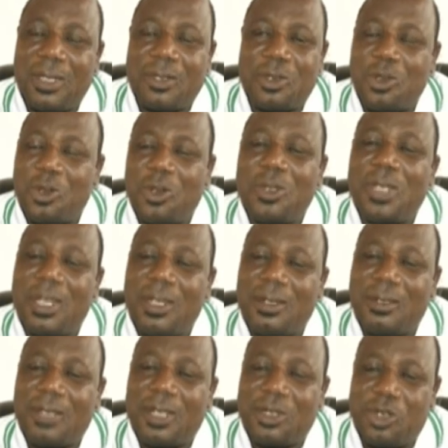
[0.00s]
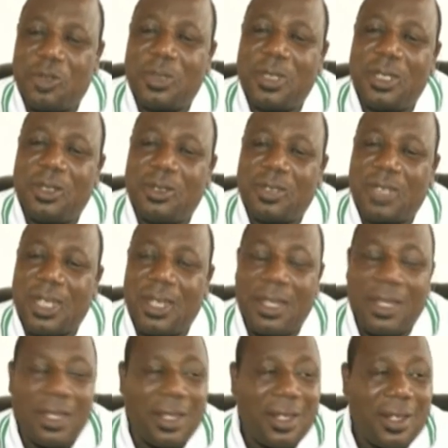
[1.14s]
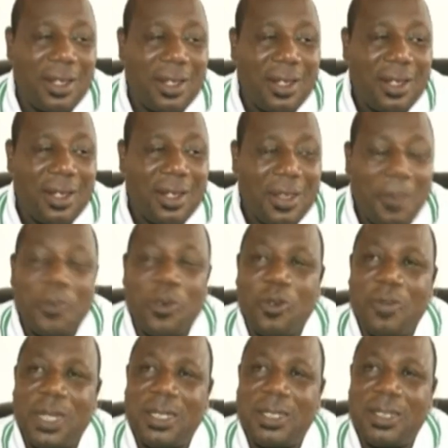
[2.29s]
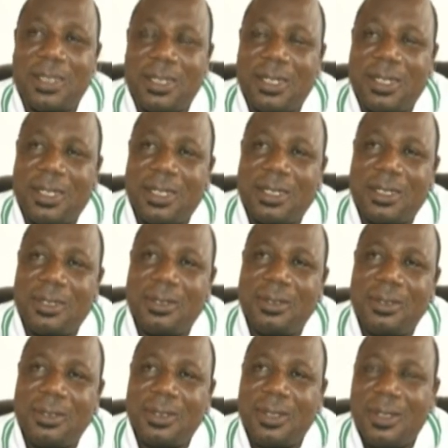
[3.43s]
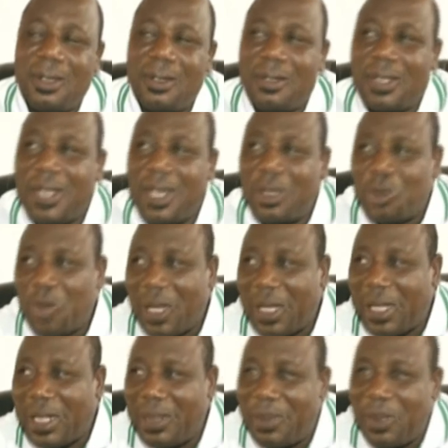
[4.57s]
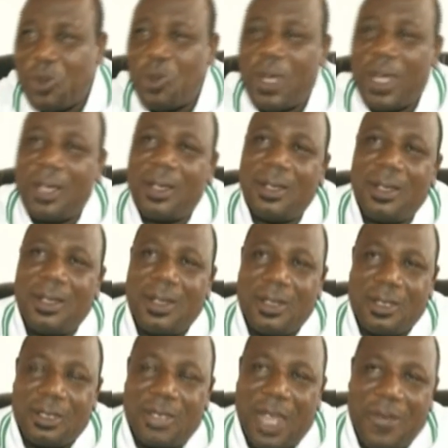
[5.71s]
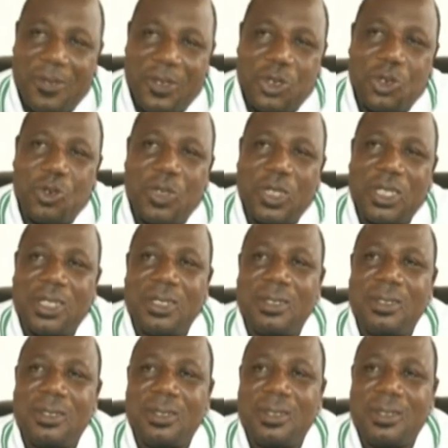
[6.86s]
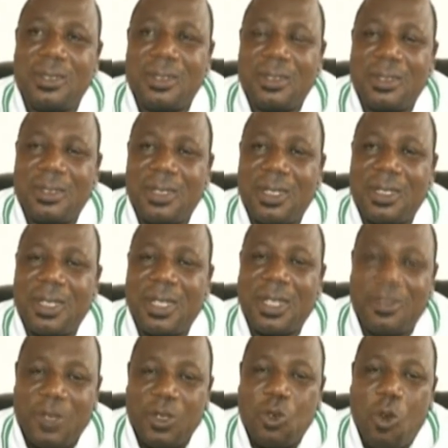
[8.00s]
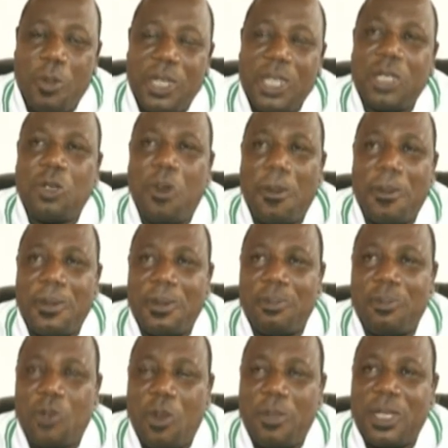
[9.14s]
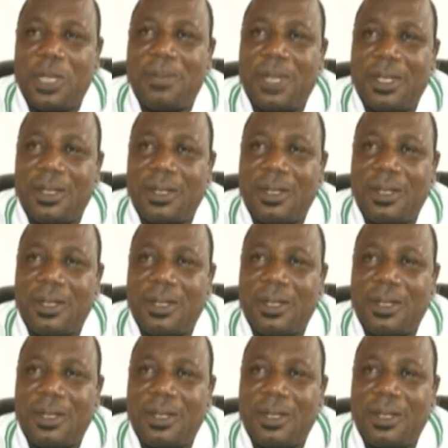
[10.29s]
So there is a tremendous uh, improvement in the education regards to academic work, staffing situation, and uh, even community com- commitment